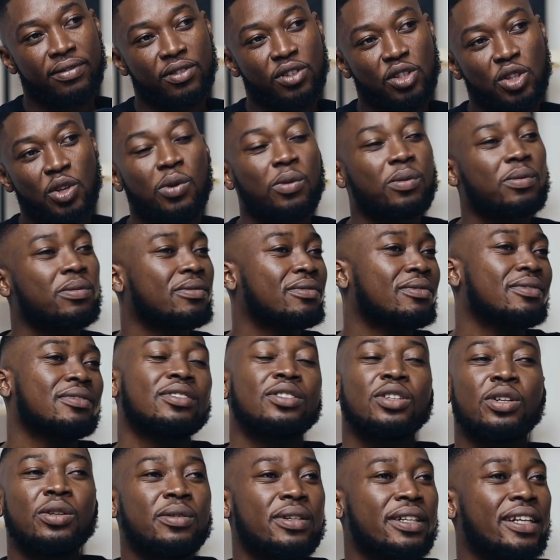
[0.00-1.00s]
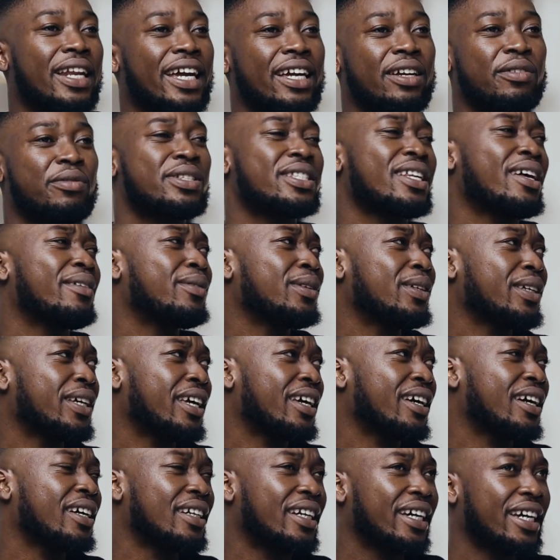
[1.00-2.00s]
So go, like recently I was
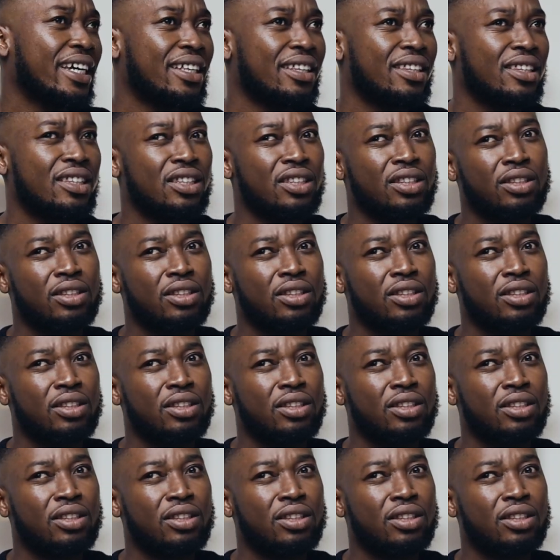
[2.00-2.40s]
looking at like